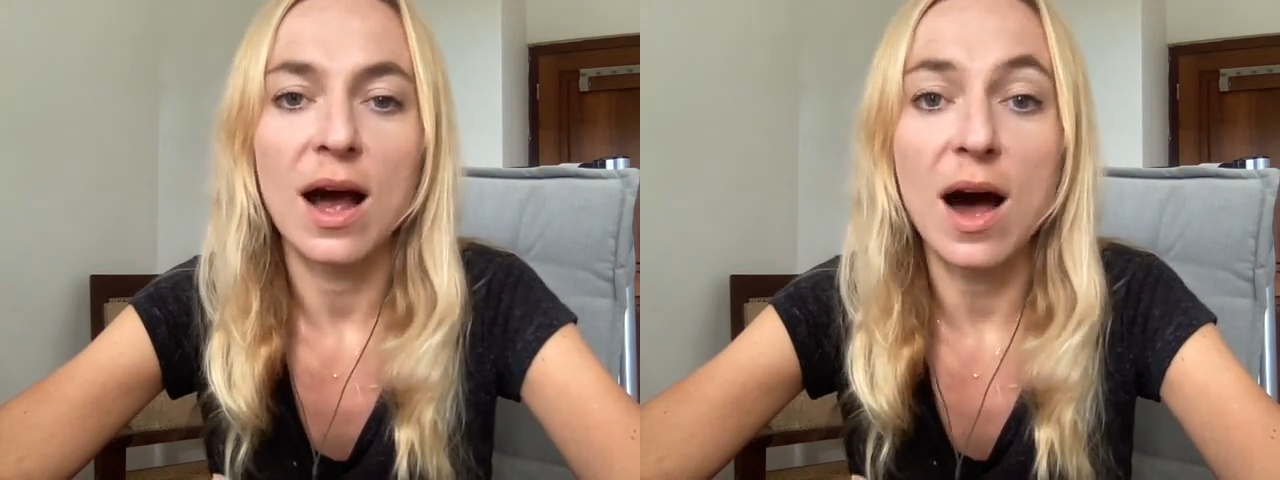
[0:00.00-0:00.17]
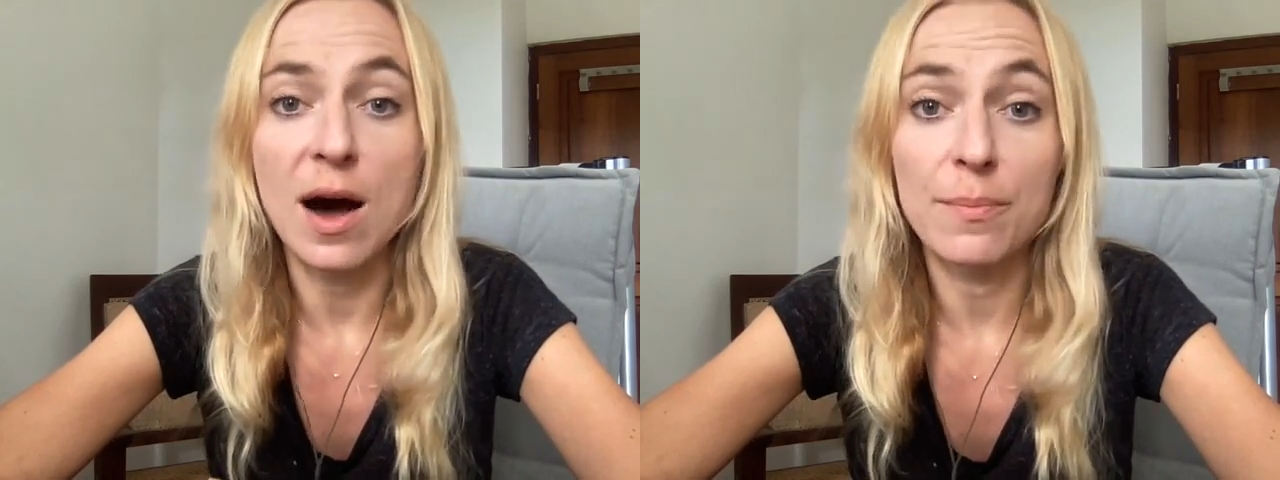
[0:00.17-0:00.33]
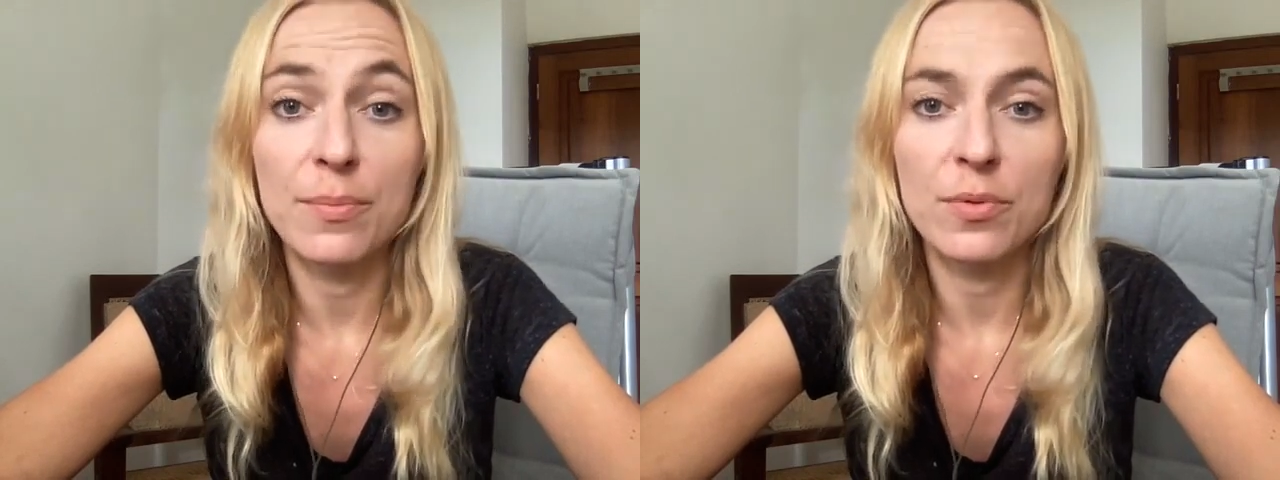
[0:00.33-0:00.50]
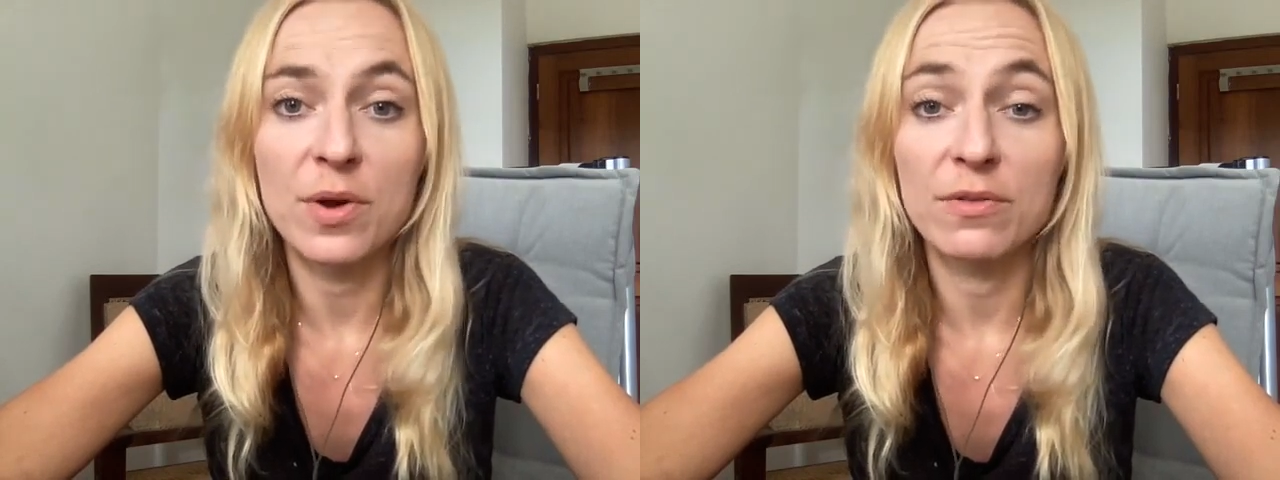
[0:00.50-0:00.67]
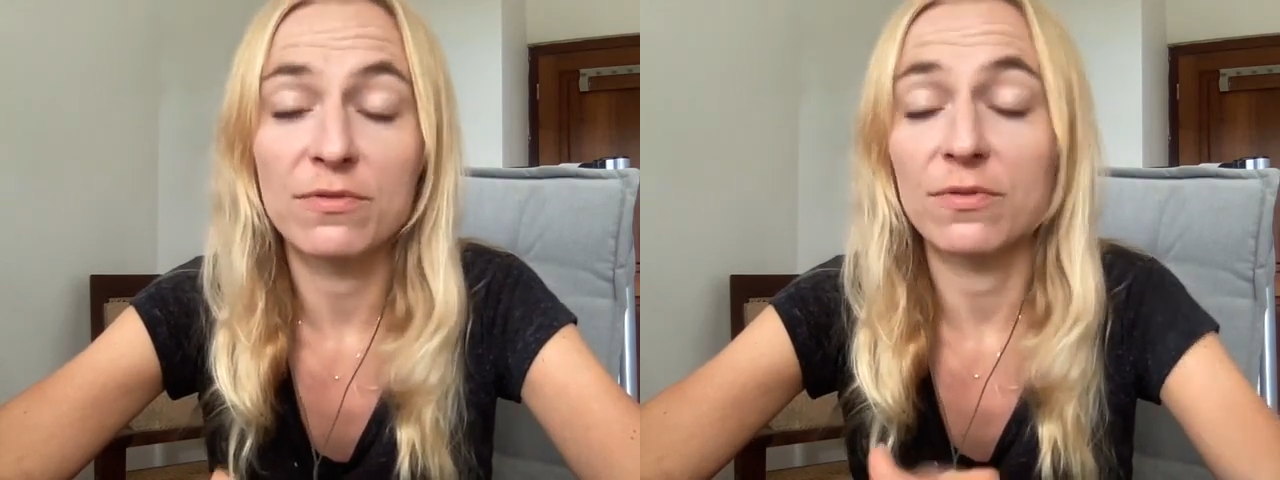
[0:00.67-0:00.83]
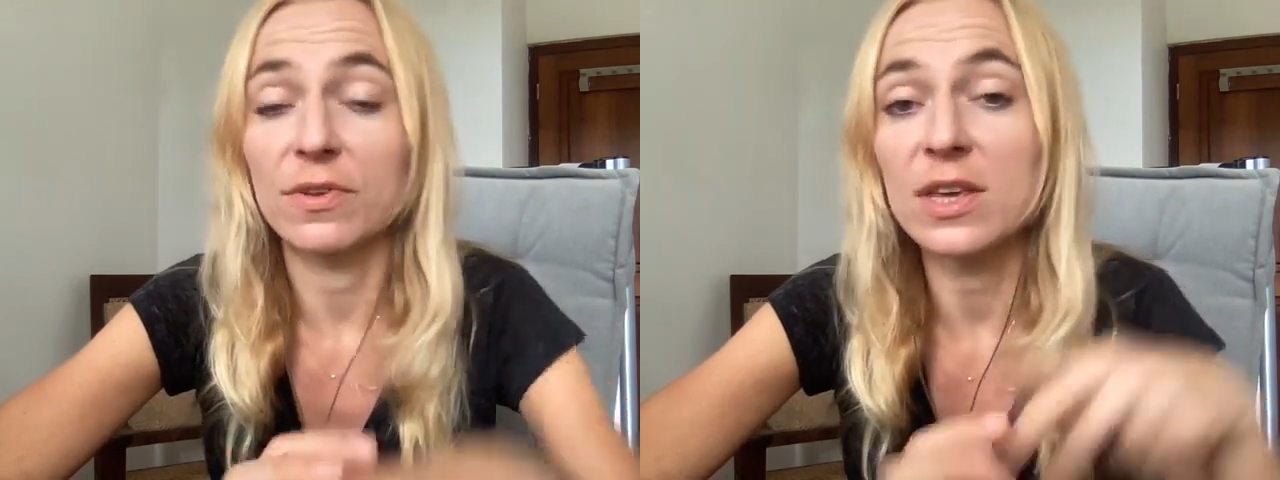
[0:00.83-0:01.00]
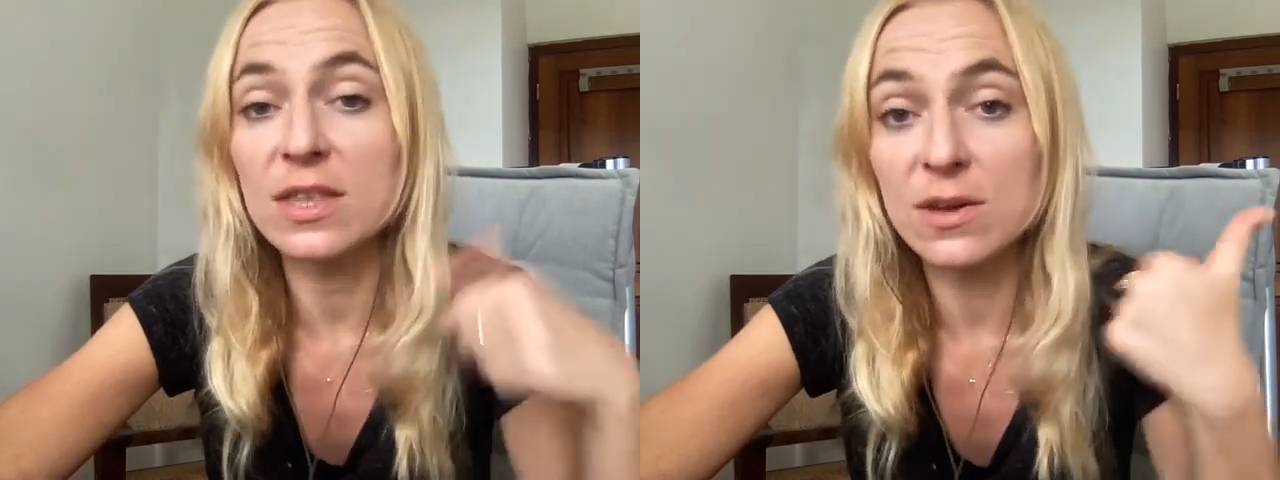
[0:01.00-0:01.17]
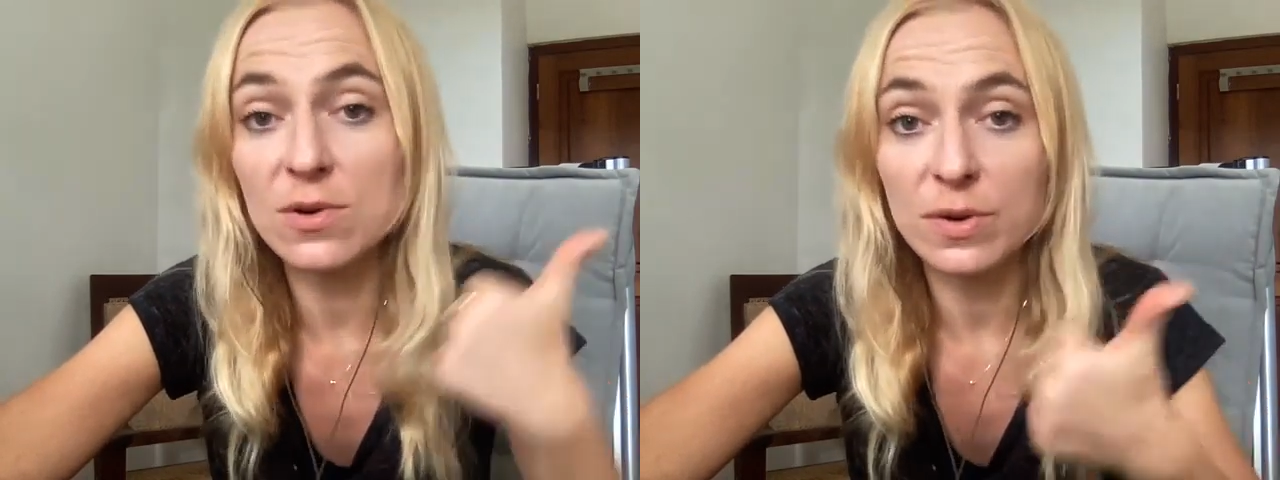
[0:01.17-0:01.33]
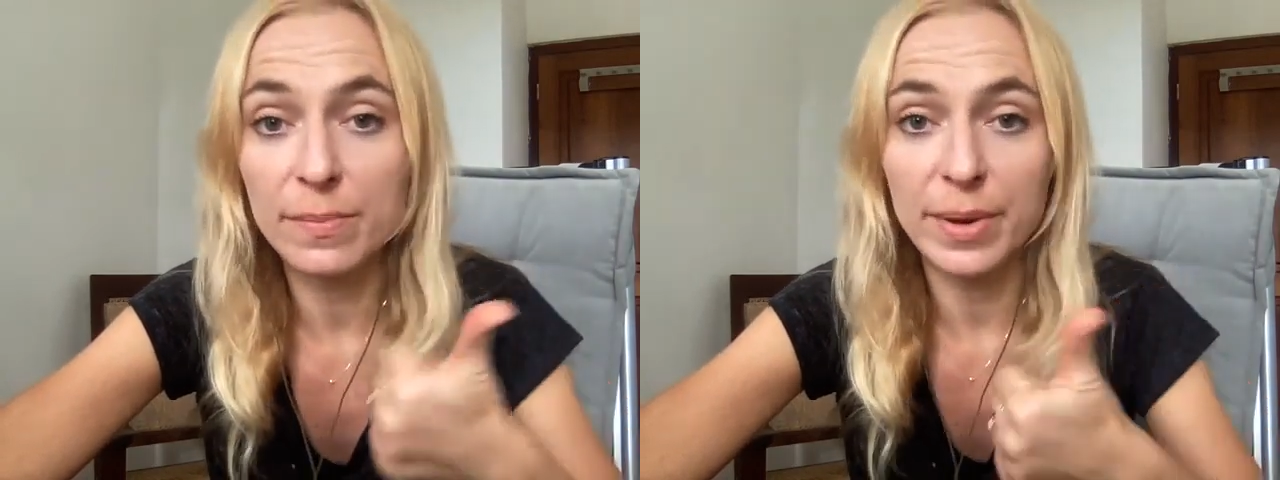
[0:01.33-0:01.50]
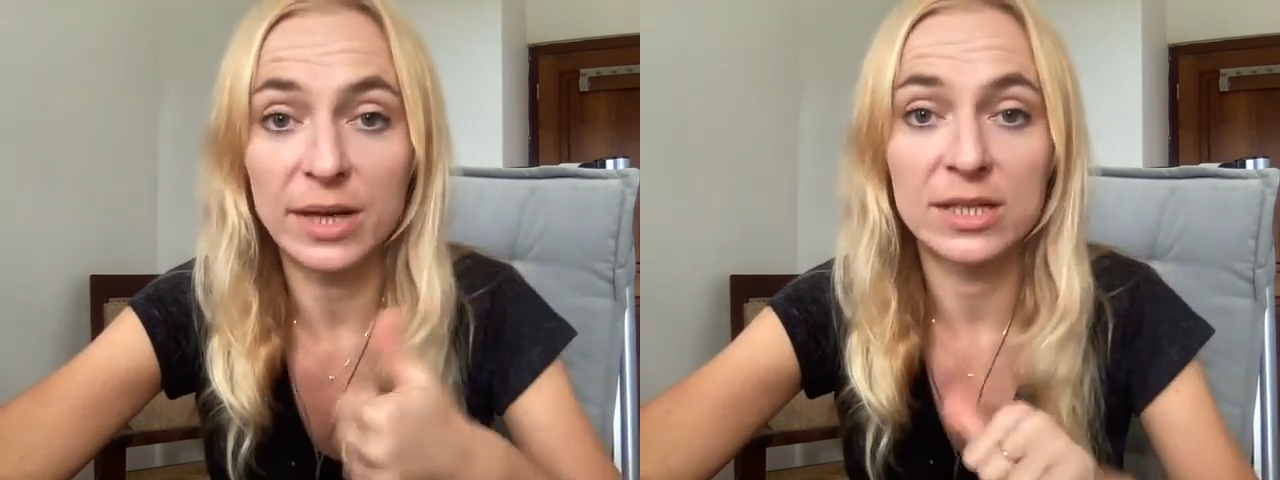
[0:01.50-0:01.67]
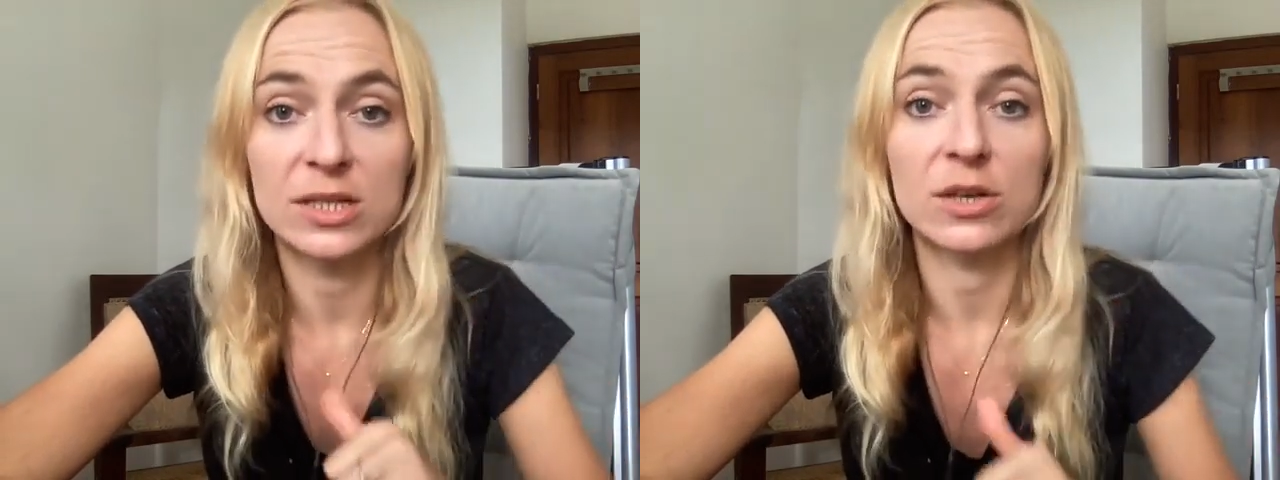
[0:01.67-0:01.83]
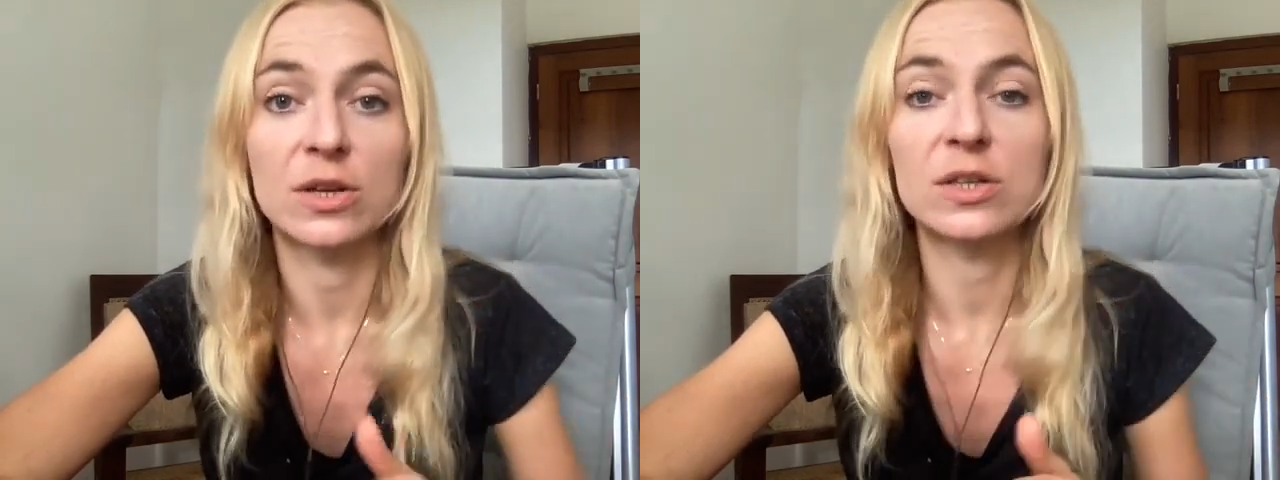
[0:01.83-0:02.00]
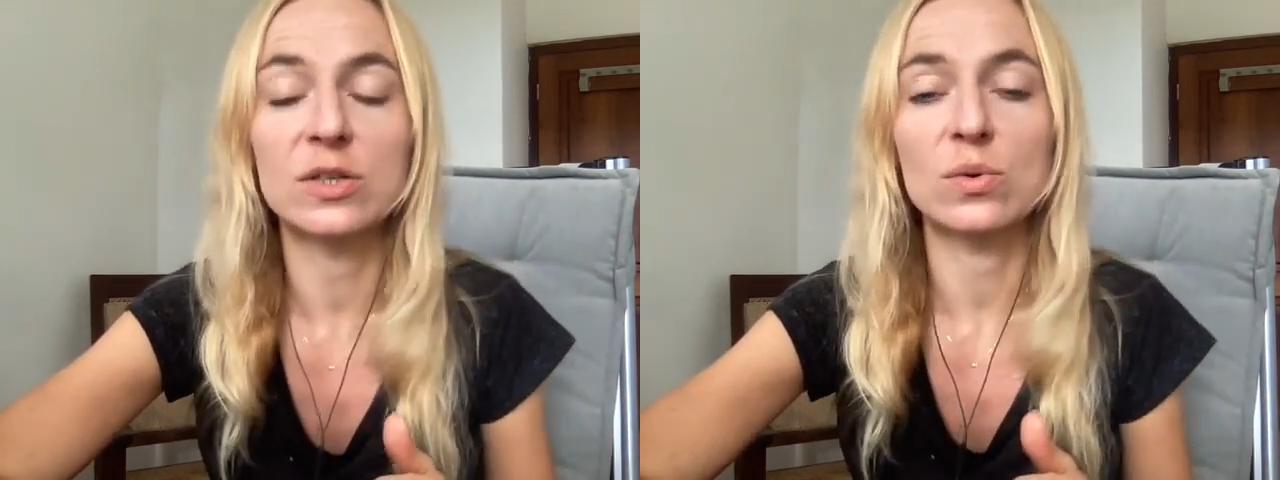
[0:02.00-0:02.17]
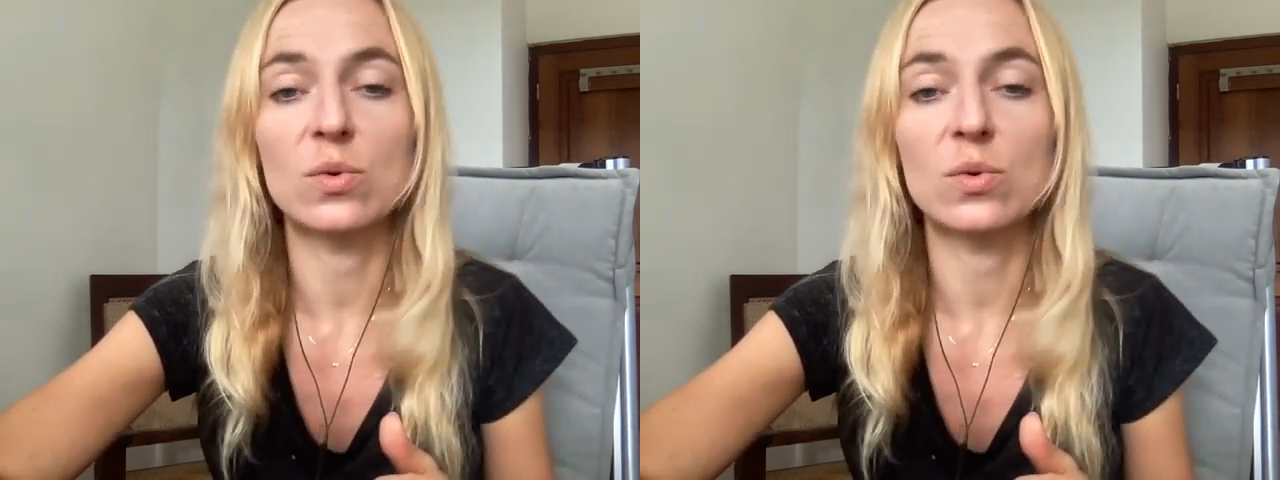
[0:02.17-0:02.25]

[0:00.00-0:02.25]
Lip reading: up with either your competitors